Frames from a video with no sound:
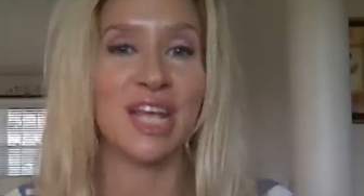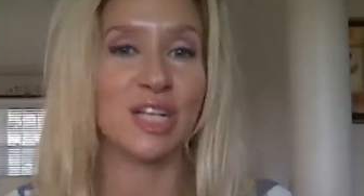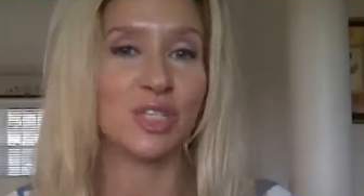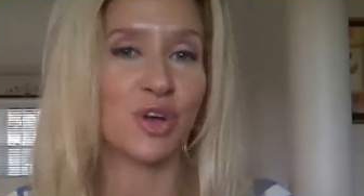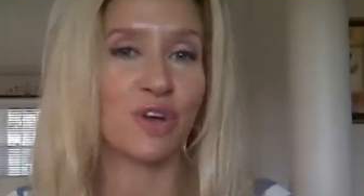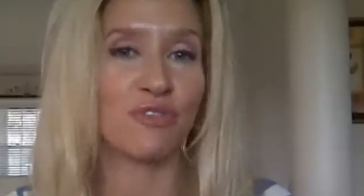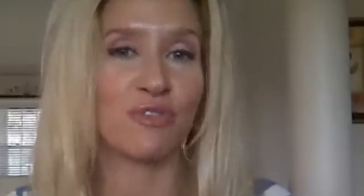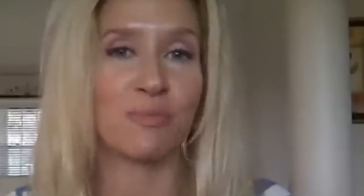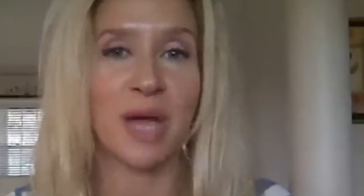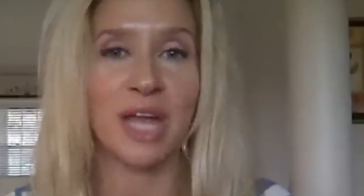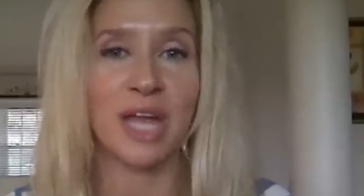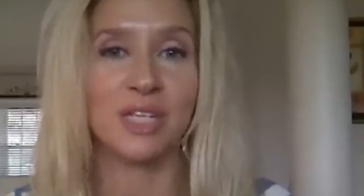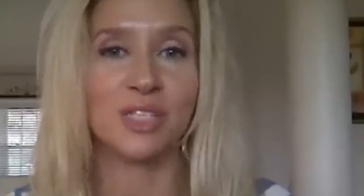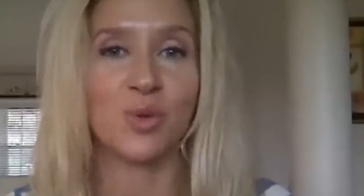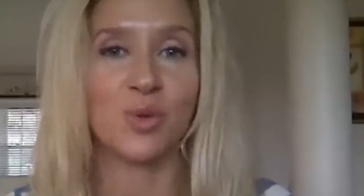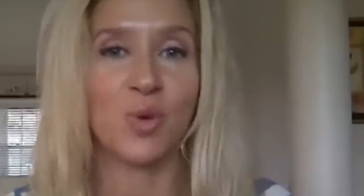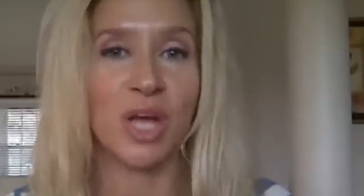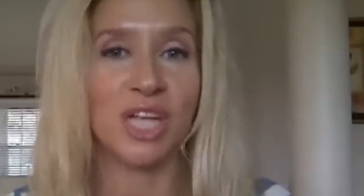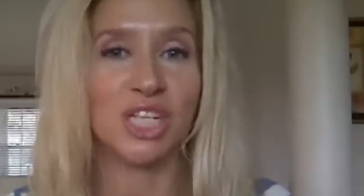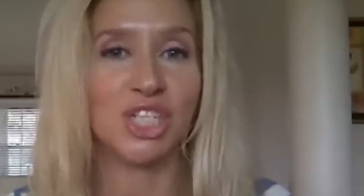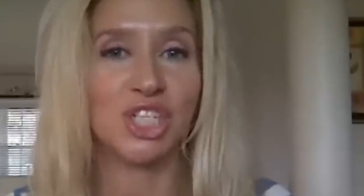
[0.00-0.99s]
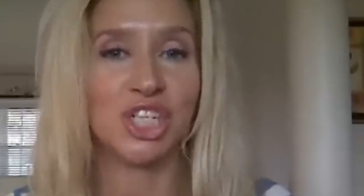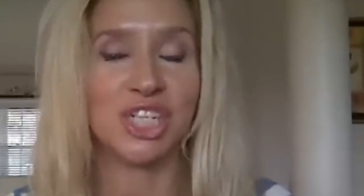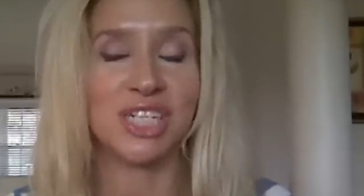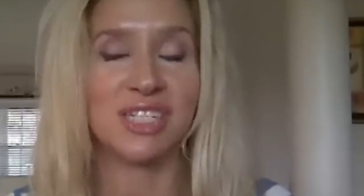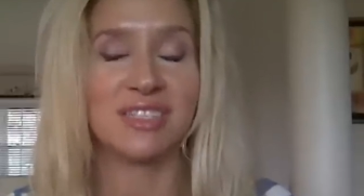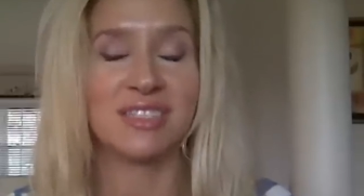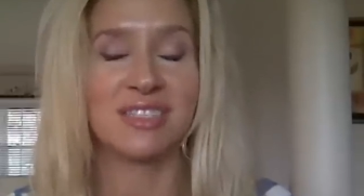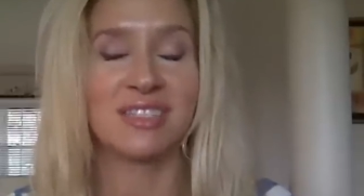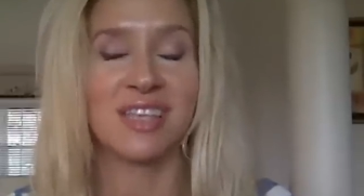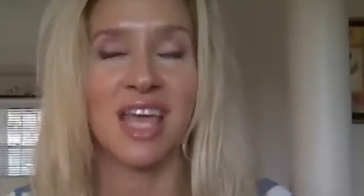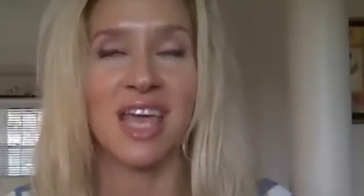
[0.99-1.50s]
answer everybody's
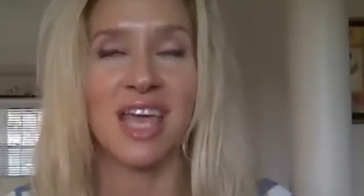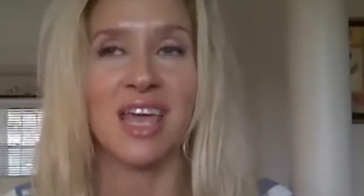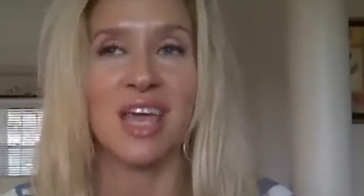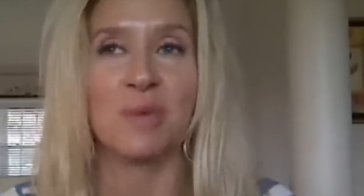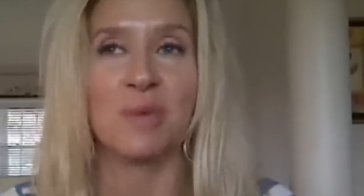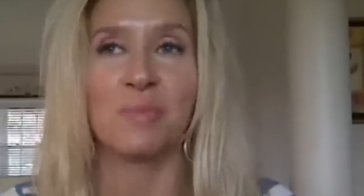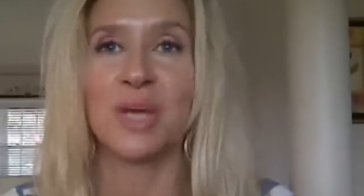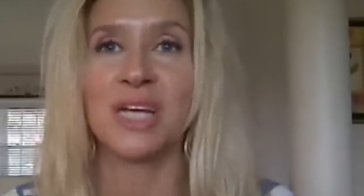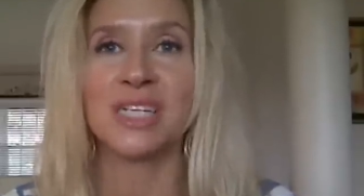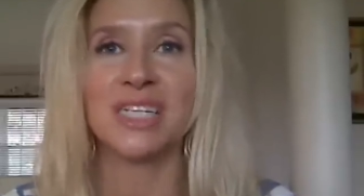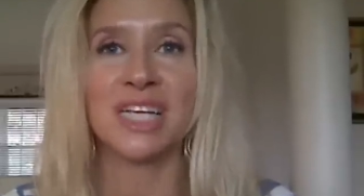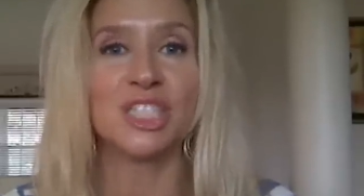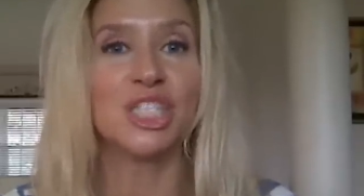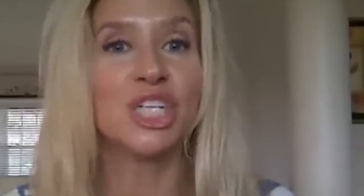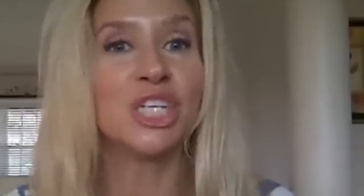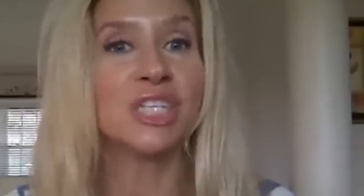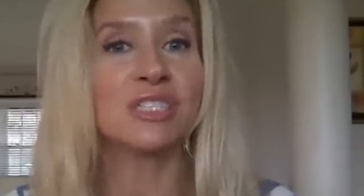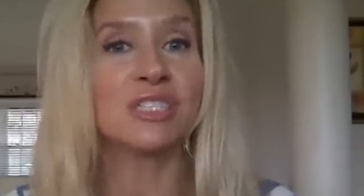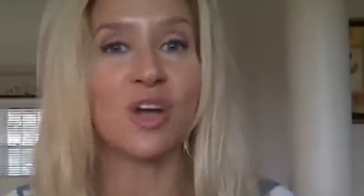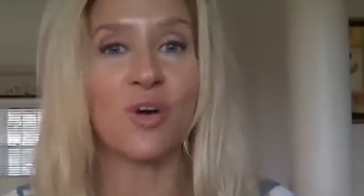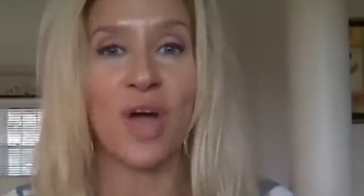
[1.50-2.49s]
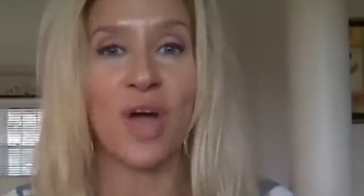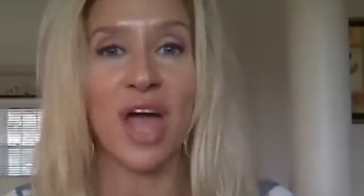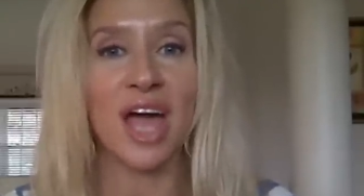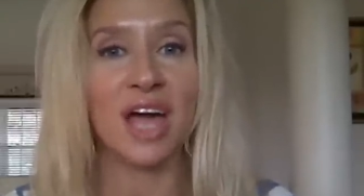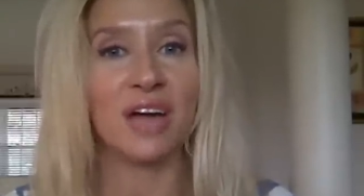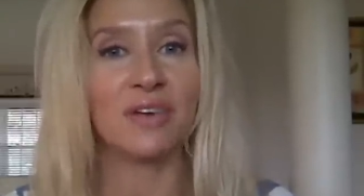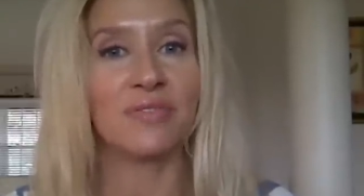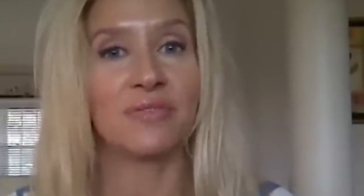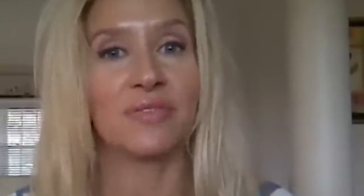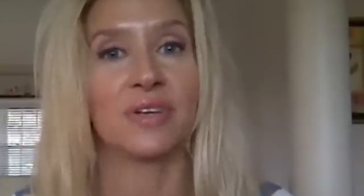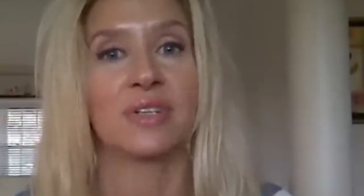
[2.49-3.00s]
questions because I just don't
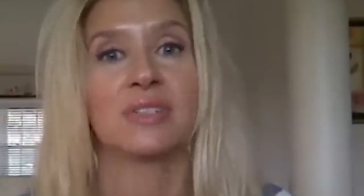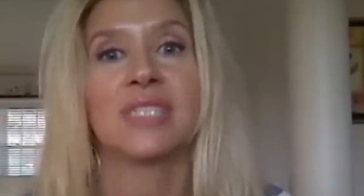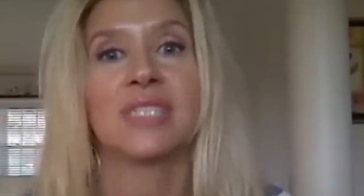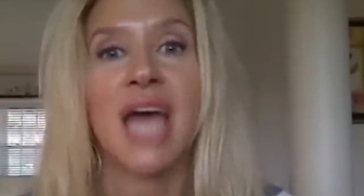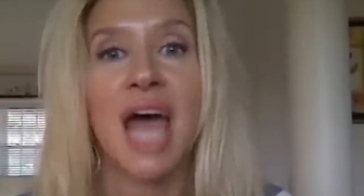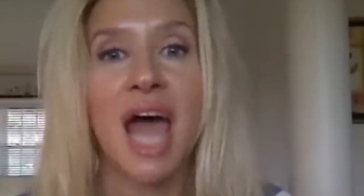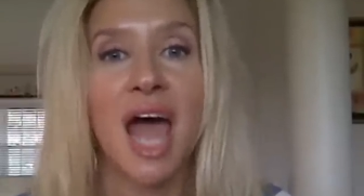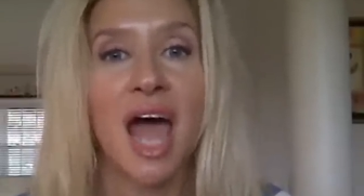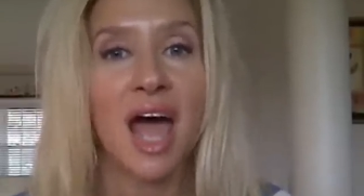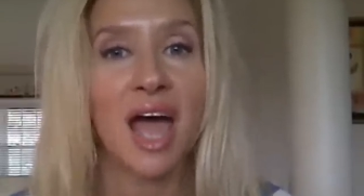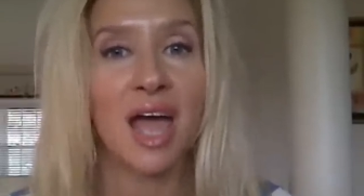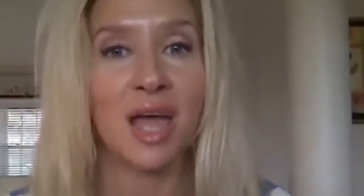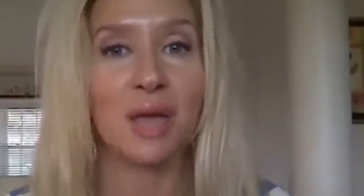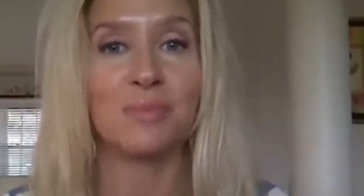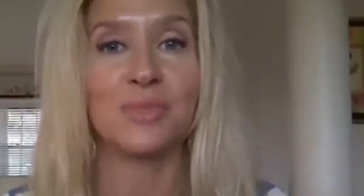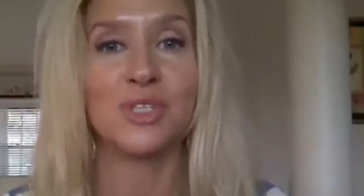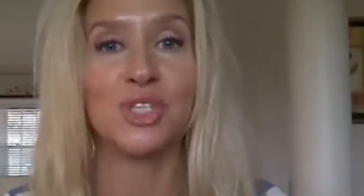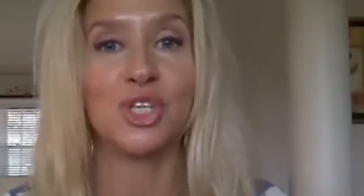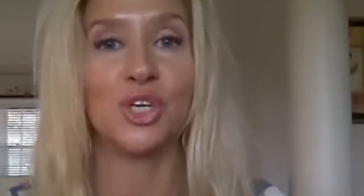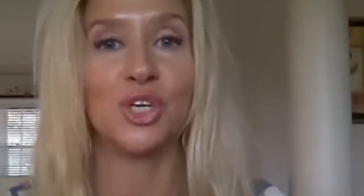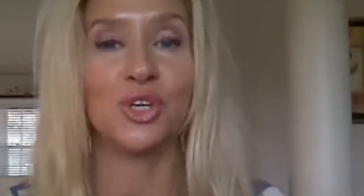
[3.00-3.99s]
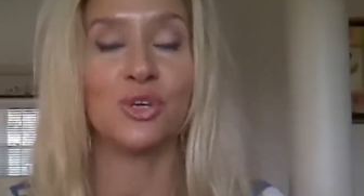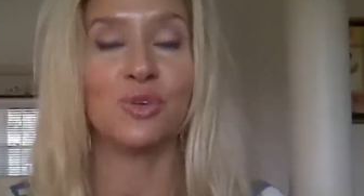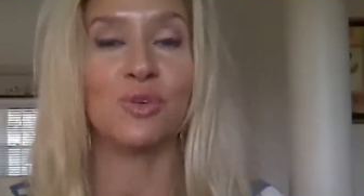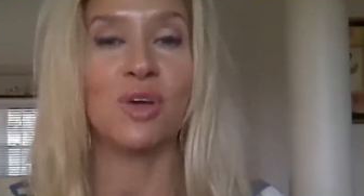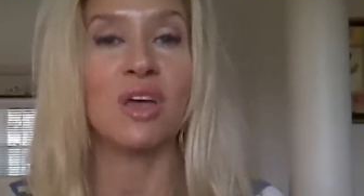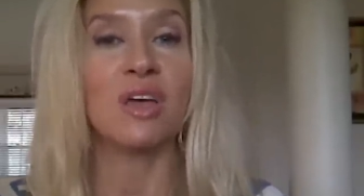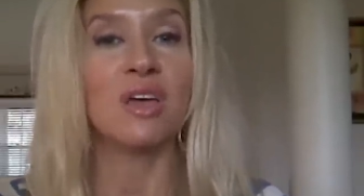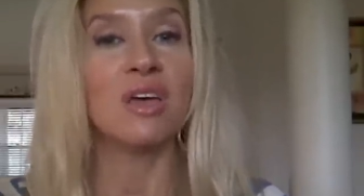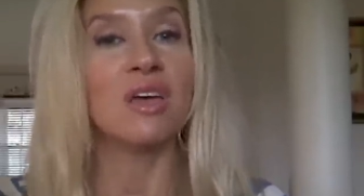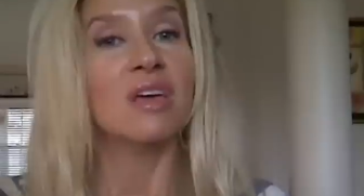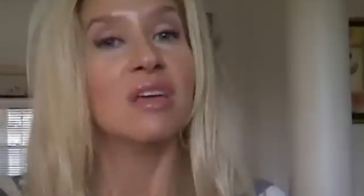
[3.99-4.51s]
have time
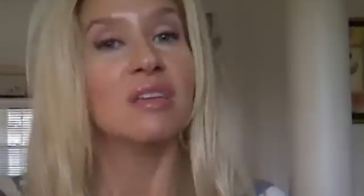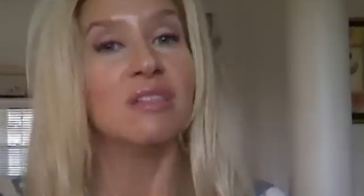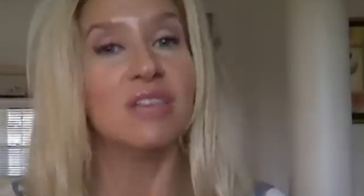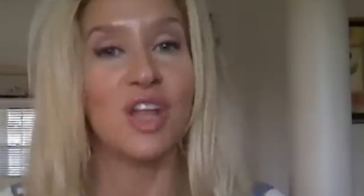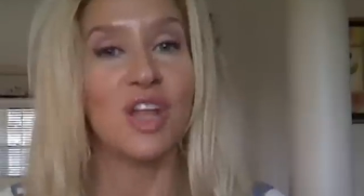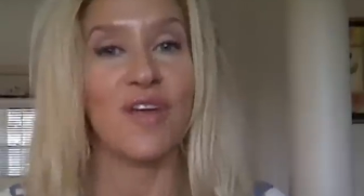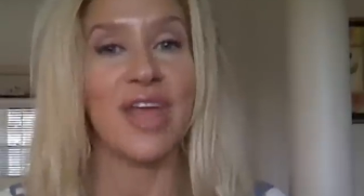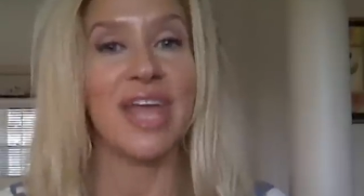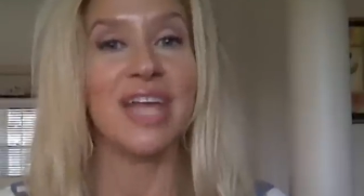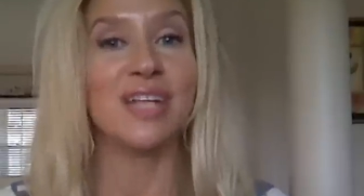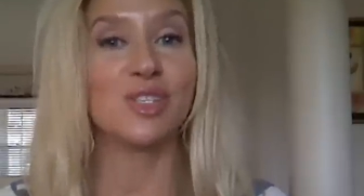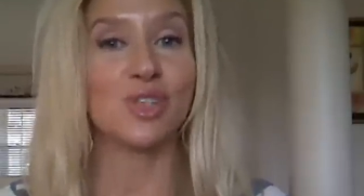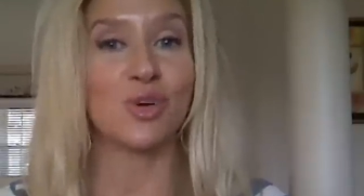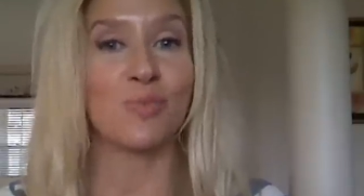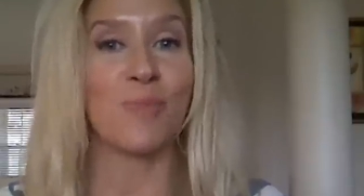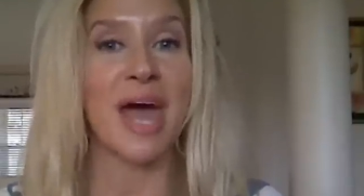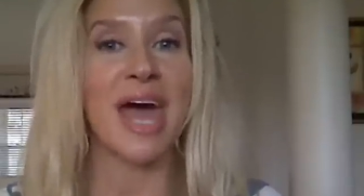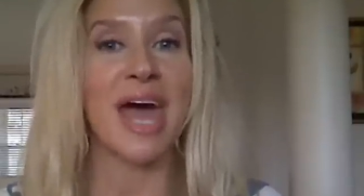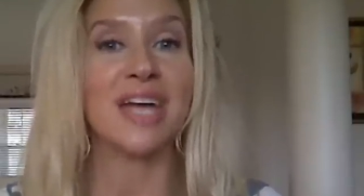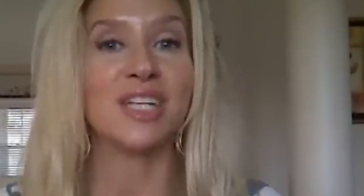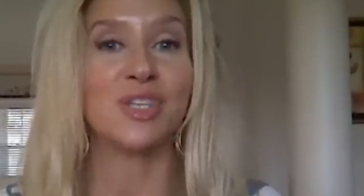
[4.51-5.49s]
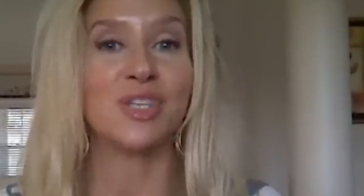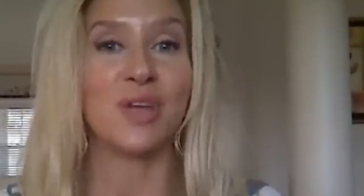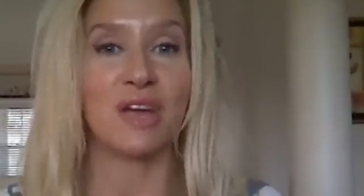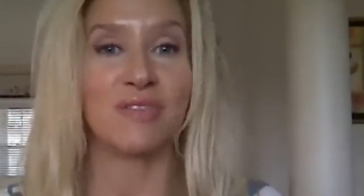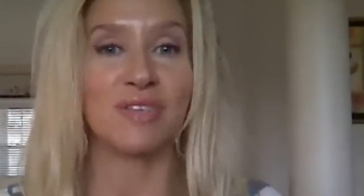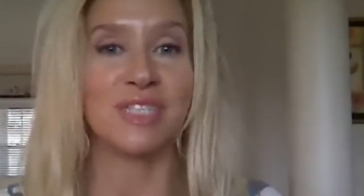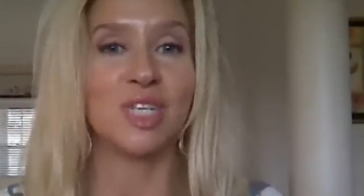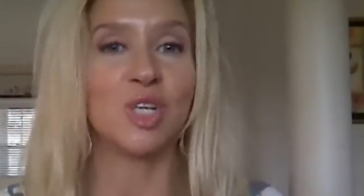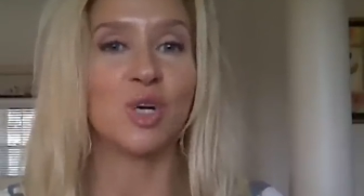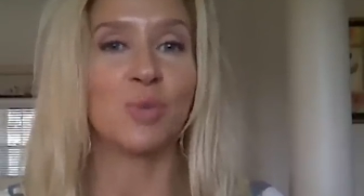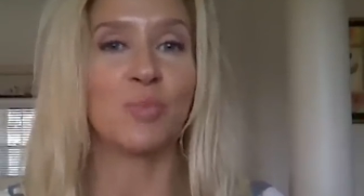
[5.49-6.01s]
to, you know, answer back to
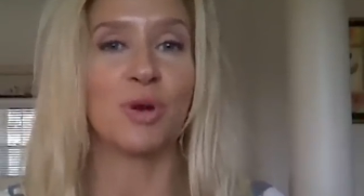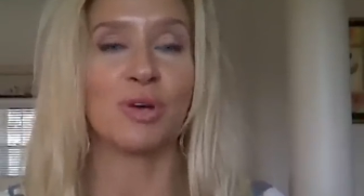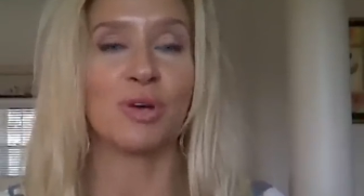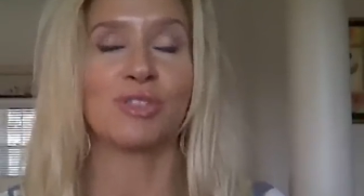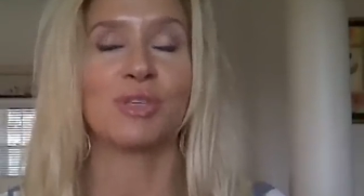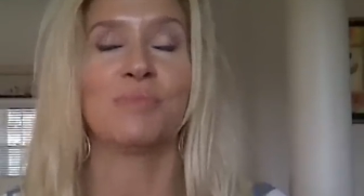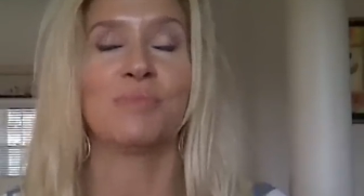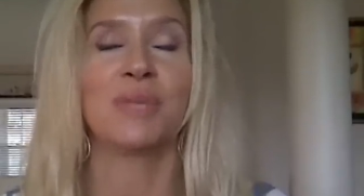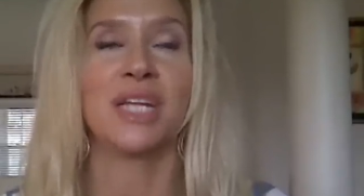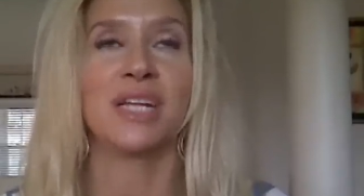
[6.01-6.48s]
every single person.